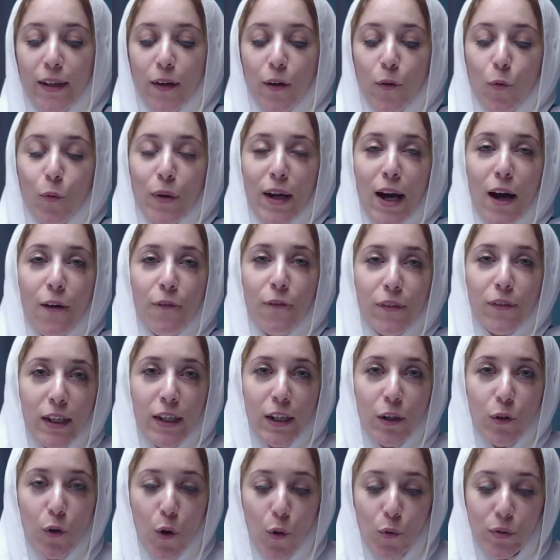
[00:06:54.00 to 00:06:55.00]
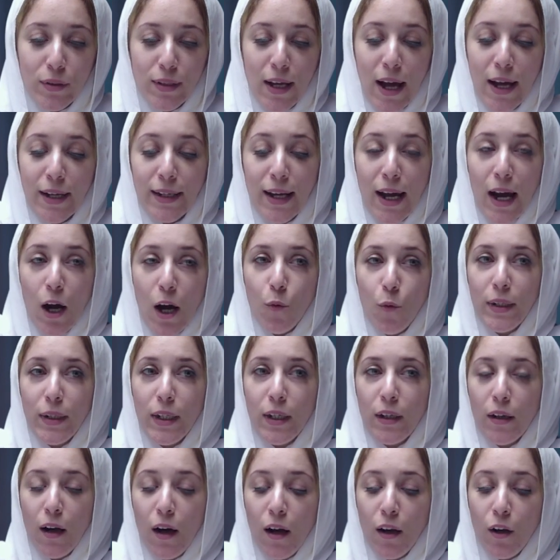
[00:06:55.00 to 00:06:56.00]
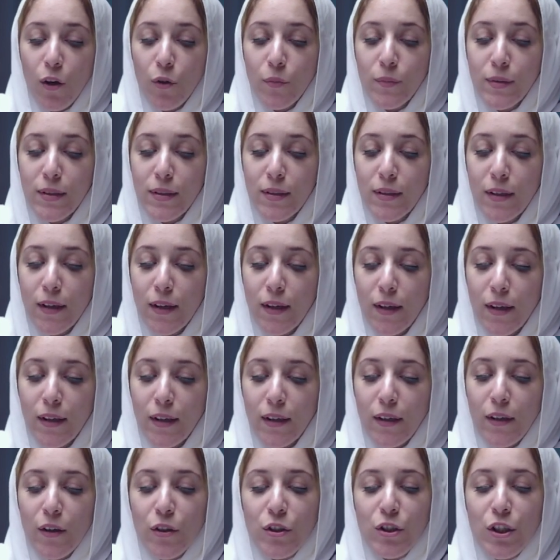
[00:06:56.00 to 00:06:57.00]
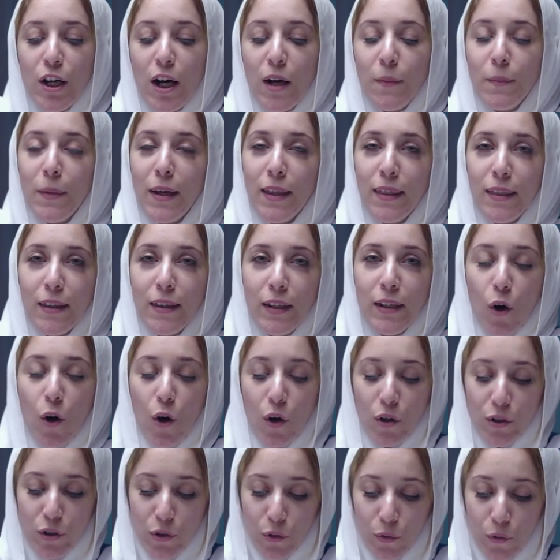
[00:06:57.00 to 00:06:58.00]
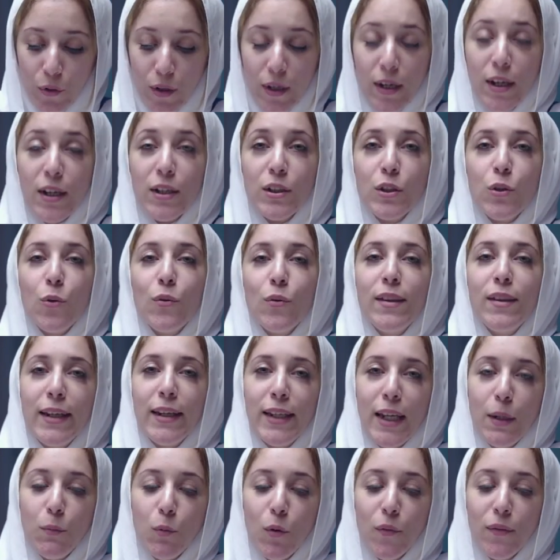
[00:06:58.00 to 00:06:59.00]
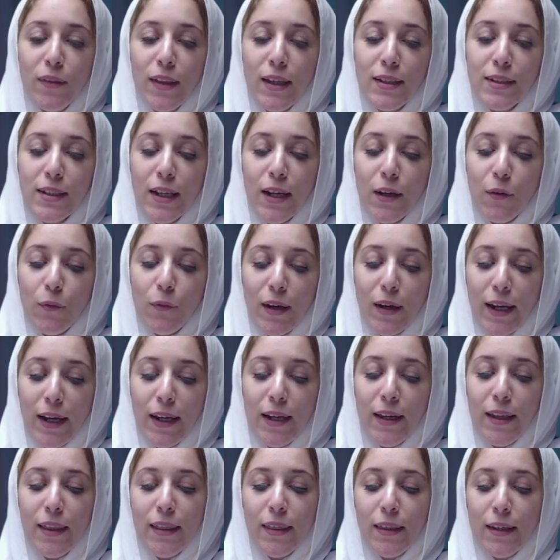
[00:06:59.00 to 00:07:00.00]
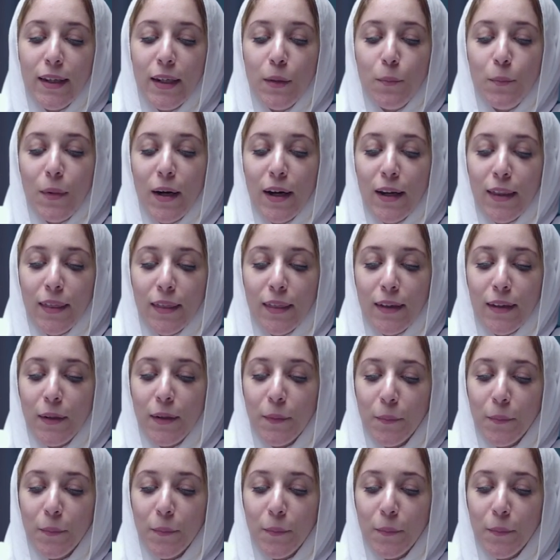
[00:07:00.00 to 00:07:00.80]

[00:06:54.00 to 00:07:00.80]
We have 3 rows. And how many columns? Good job. It's 3 also. So the name of this array, 3 by 3.